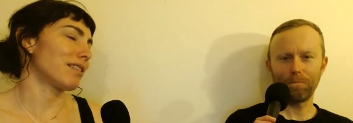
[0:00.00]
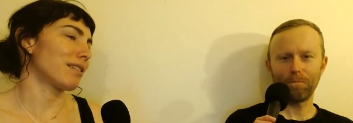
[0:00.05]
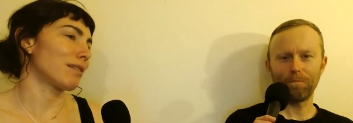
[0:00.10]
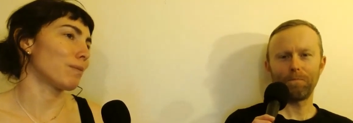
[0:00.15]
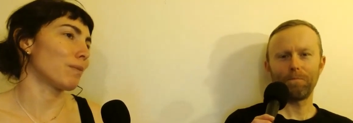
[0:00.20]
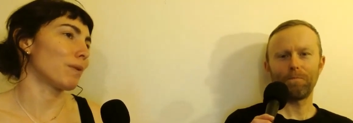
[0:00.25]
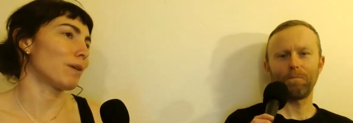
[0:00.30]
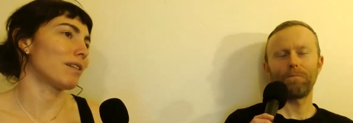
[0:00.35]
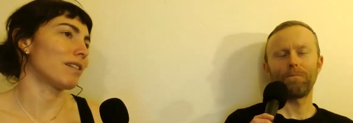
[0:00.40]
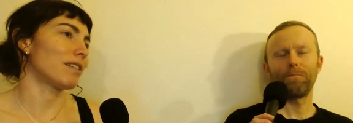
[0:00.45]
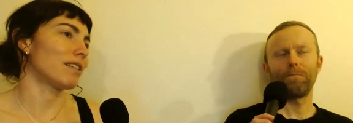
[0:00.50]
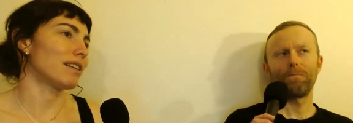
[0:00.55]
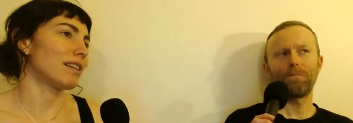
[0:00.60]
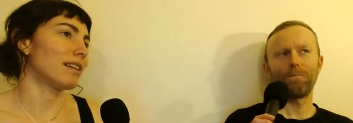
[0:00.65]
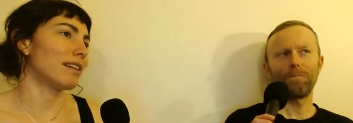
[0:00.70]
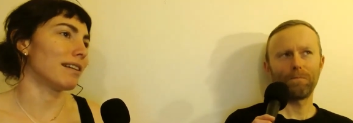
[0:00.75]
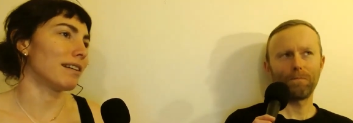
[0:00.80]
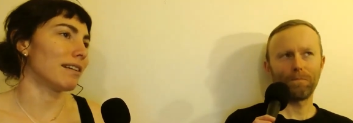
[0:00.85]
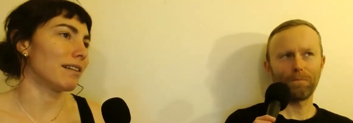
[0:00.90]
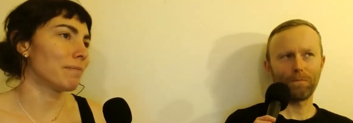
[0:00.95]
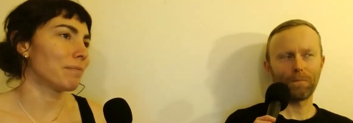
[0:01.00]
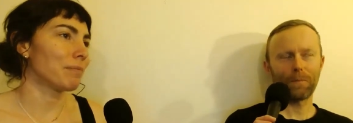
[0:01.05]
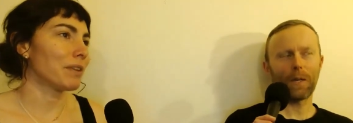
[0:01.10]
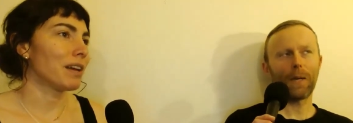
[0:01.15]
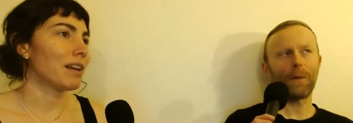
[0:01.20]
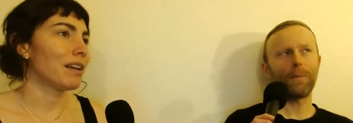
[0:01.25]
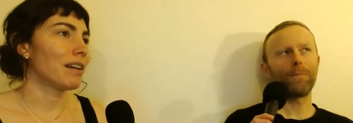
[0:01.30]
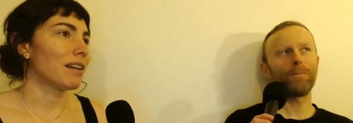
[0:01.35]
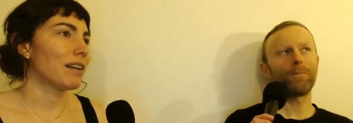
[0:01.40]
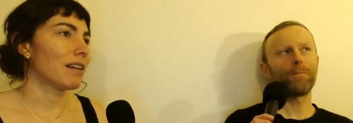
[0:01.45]
Speaker 1: into this word of the year.
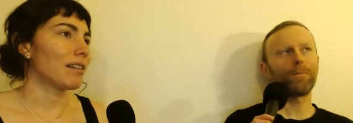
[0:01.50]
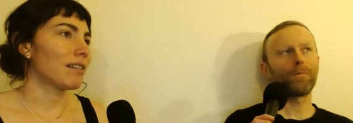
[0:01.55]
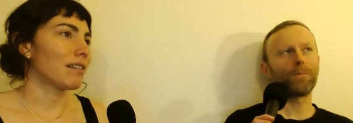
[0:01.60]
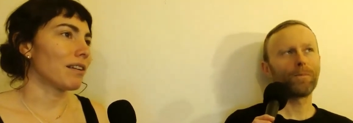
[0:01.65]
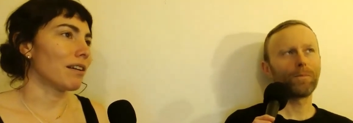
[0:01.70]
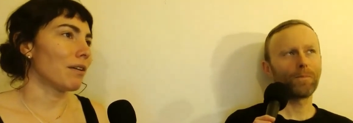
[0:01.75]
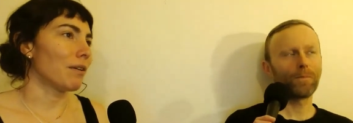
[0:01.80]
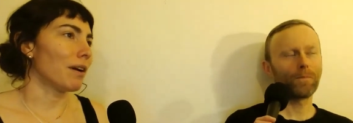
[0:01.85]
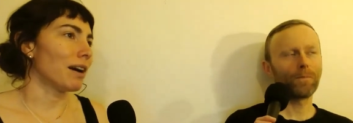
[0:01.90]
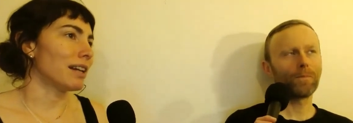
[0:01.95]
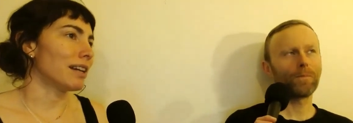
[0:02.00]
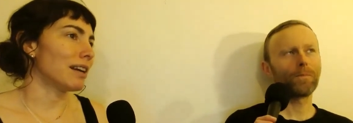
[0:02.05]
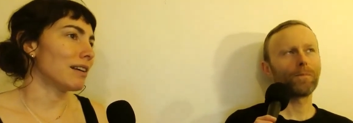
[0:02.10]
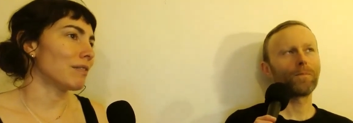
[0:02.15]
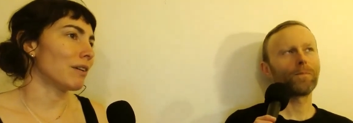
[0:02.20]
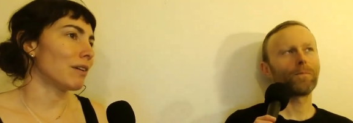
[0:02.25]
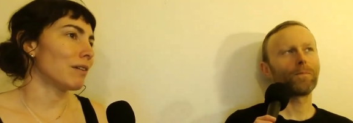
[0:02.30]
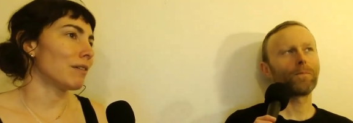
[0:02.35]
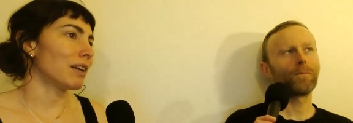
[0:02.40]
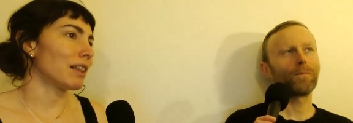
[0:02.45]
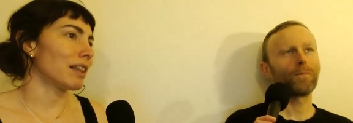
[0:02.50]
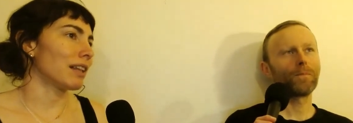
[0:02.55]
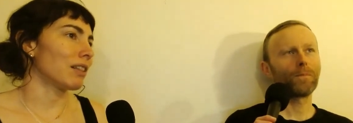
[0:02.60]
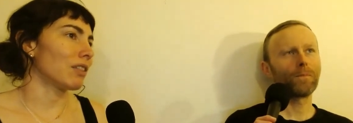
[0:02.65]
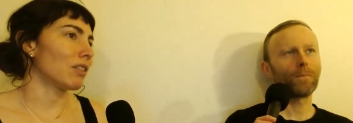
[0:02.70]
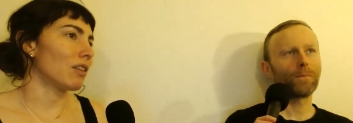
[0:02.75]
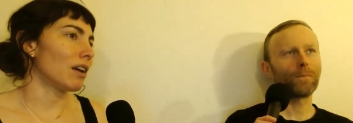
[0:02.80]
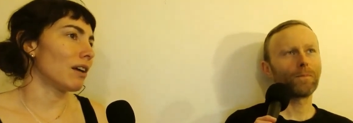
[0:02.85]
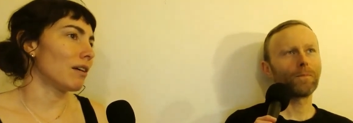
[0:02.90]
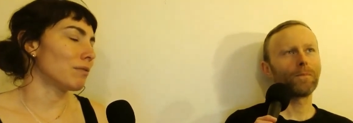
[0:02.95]
So I never
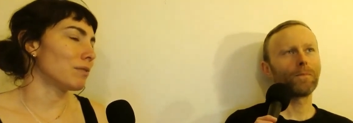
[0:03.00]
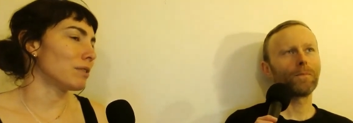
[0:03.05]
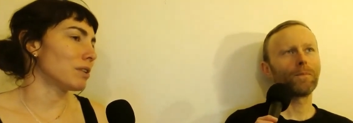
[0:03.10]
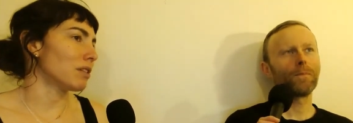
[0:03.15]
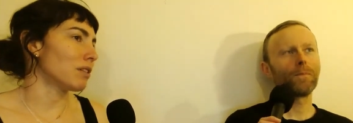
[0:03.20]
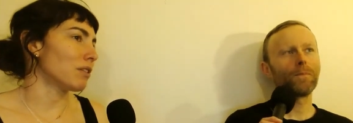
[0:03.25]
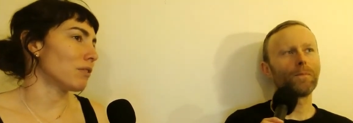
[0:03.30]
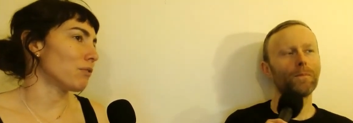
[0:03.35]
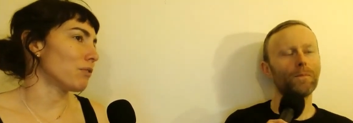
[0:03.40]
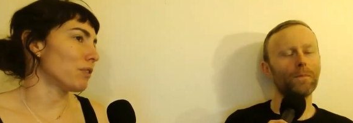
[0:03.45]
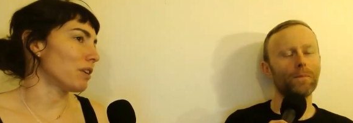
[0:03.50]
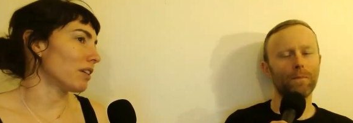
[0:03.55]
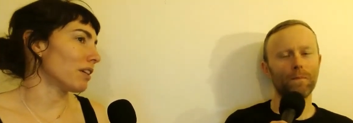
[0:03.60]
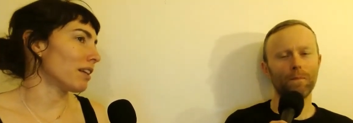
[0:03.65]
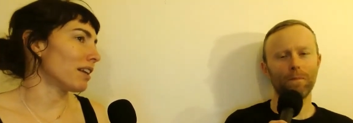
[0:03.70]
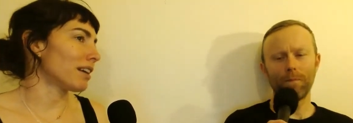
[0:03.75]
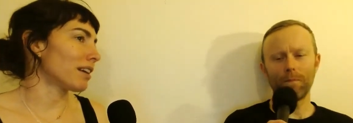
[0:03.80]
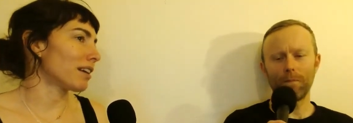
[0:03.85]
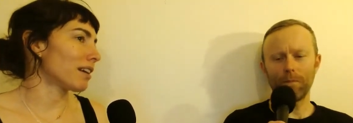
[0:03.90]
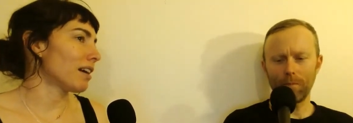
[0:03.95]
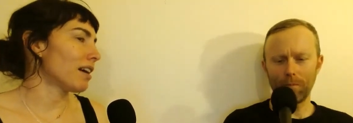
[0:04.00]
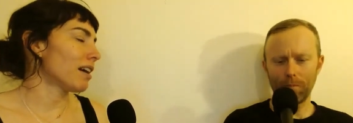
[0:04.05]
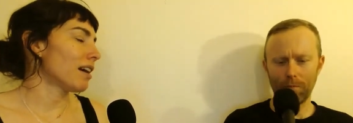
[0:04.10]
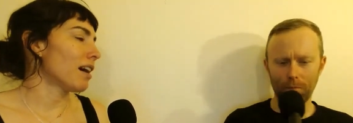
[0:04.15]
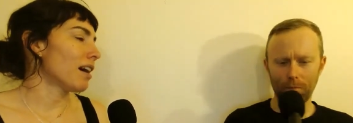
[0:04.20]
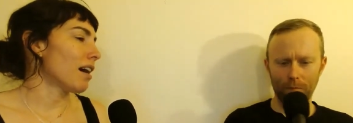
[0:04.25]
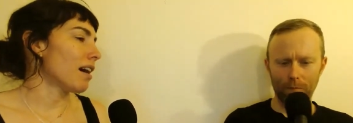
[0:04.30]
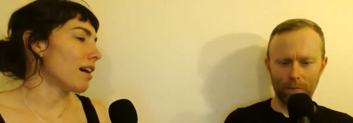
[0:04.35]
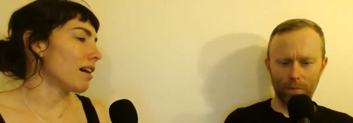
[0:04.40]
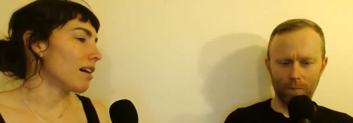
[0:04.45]
really loved the feeling.
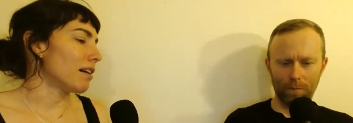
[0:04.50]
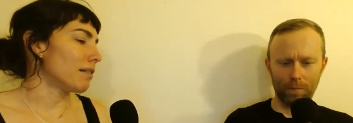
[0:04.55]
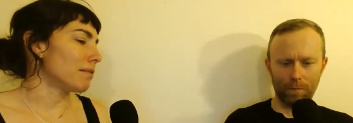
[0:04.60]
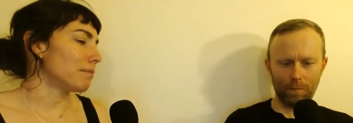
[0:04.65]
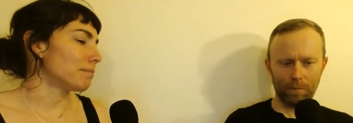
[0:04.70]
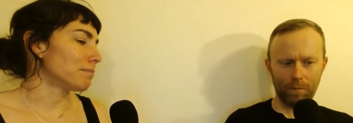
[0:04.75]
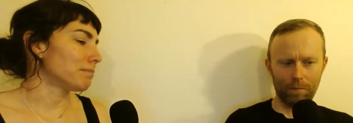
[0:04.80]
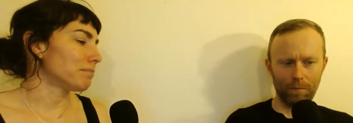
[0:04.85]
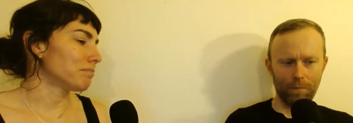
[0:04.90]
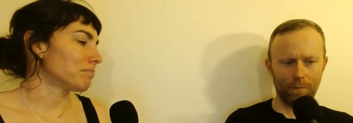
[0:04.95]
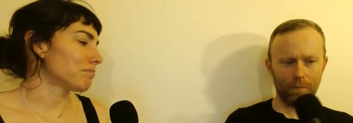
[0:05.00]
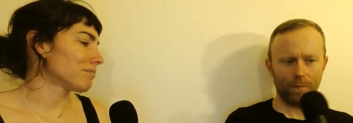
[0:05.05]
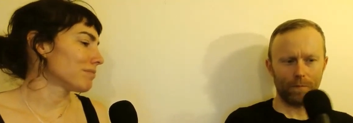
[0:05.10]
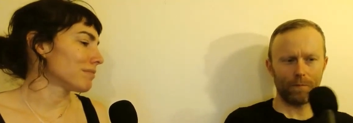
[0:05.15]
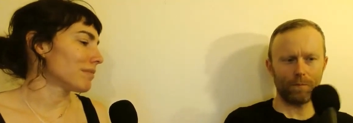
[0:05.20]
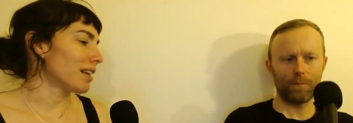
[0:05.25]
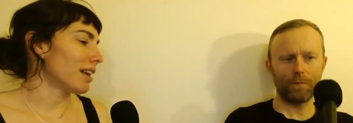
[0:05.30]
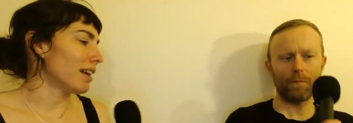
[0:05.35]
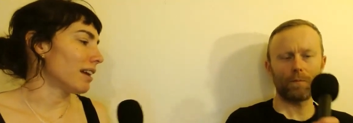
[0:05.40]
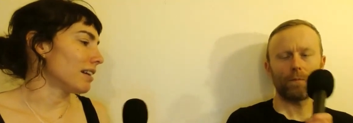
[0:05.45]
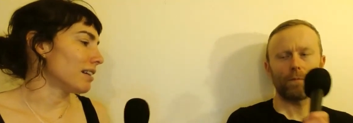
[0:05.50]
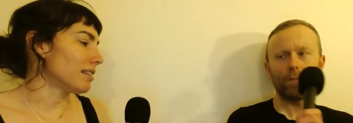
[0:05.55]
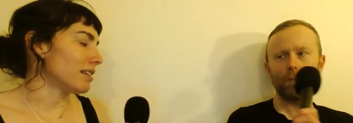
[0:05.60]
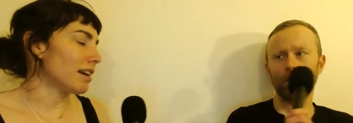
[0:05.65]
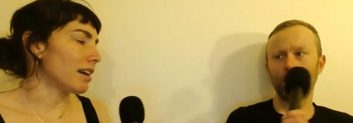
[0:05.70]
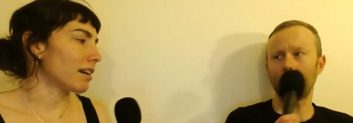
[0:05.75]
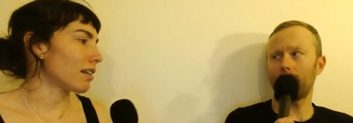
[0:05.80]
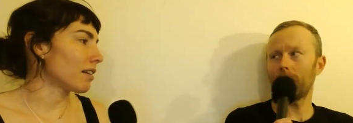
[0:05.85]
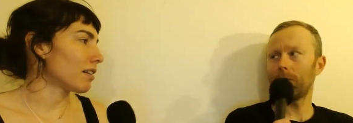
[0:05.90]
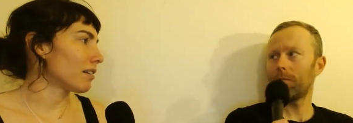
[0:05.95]
Um,
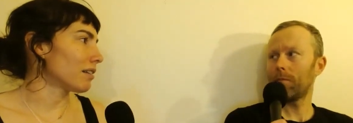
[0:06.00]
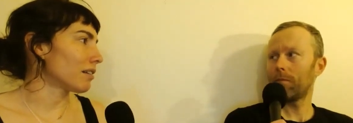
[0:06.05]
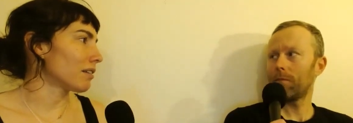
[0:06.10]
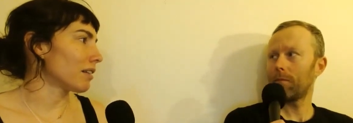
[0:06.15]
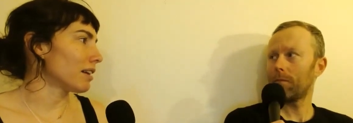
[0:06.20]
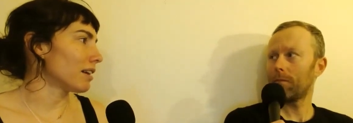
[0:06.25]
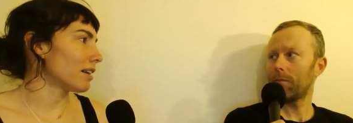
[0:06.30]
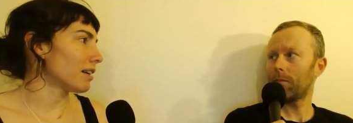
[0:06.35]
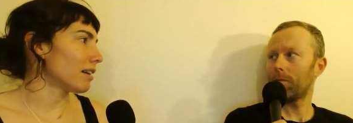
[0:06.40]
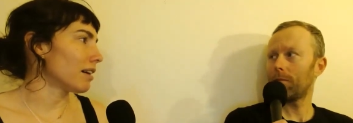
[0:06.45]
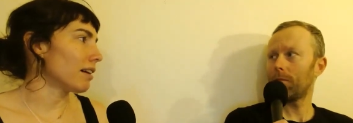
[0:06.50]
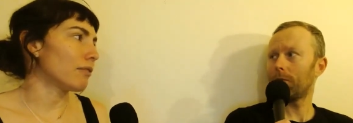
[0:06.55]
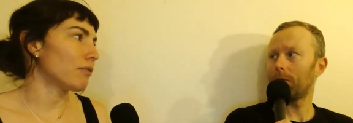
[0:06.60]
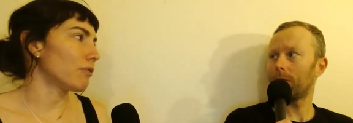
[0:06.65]
and yeah, clearly